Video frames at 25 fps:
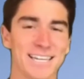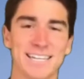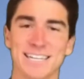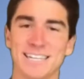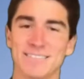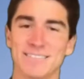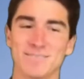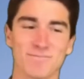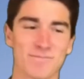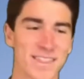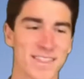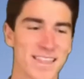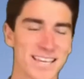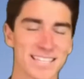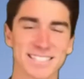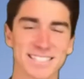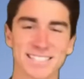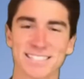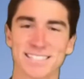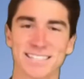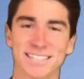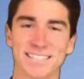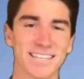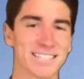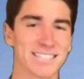this
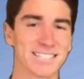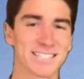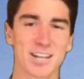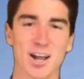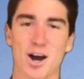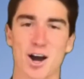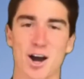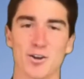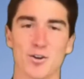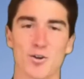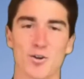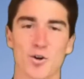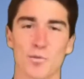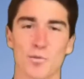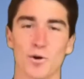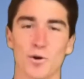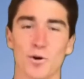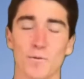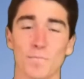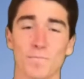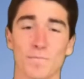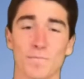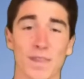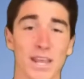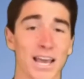is not normal.
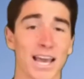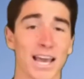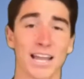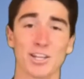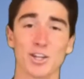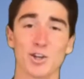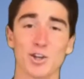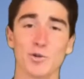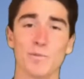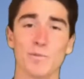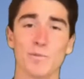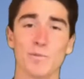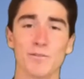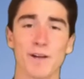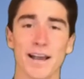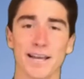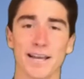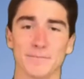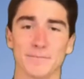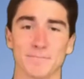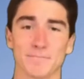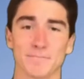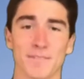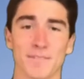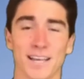And you'd be right.
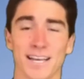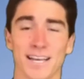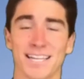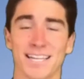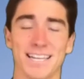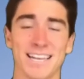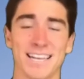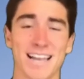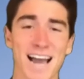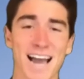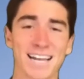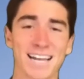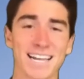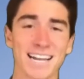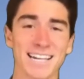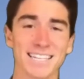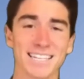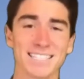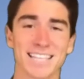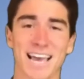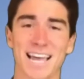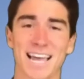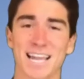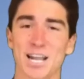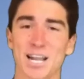9 out of
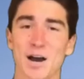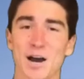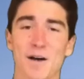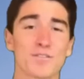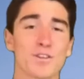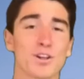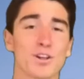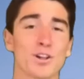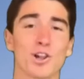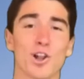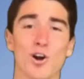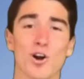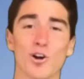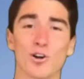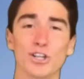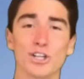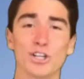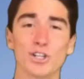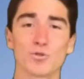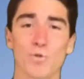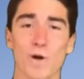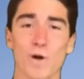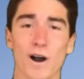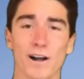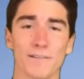10 of the largest
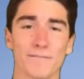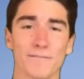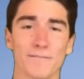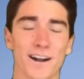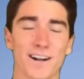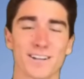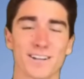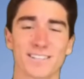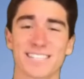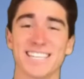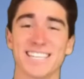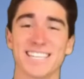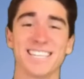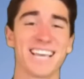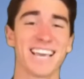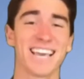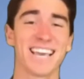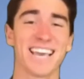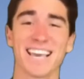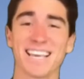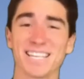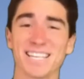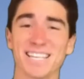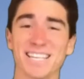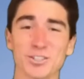wildfires in the
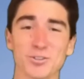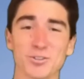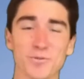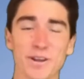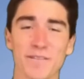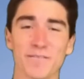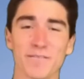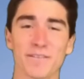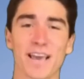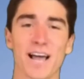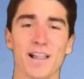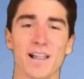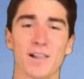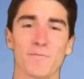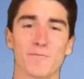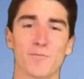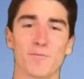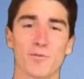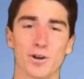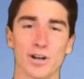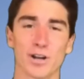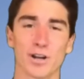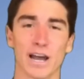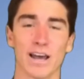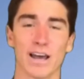history of
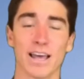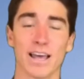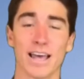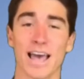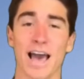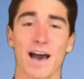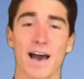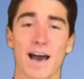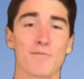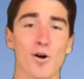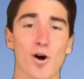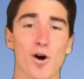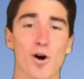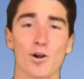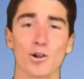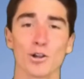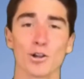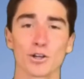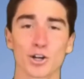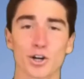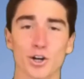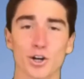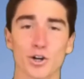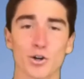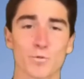California have all
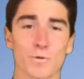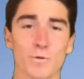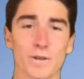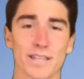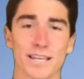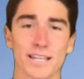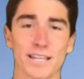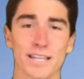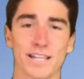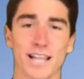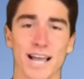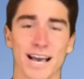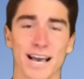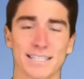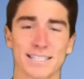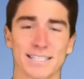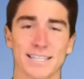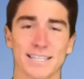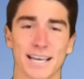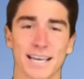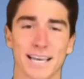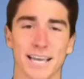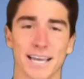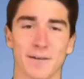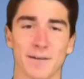occurred within the last decade.